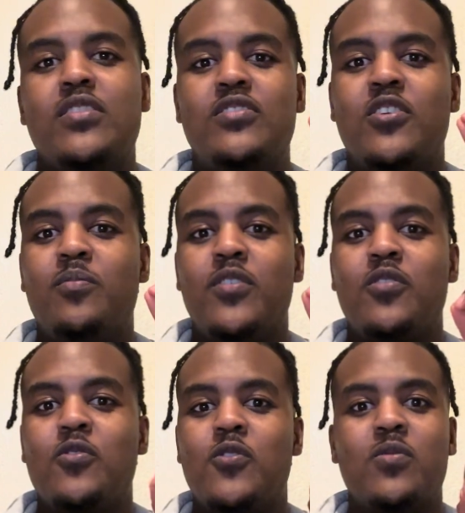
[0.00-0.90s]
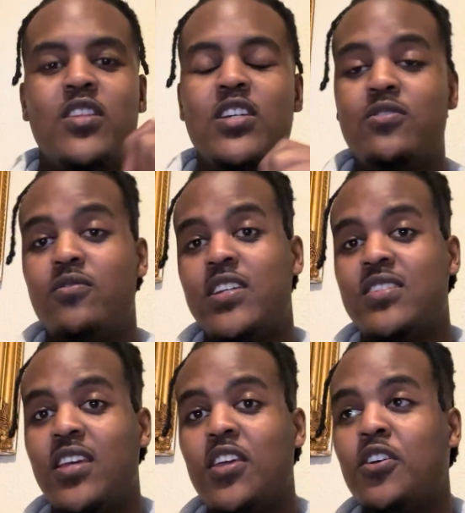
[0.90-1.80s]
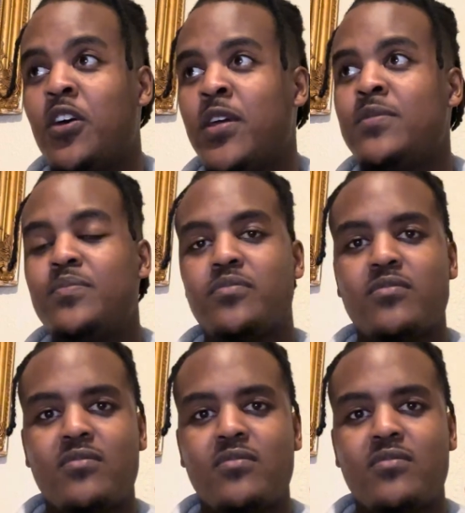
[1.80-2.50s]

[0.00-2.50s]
jump on a call with us. We're ready to get you going.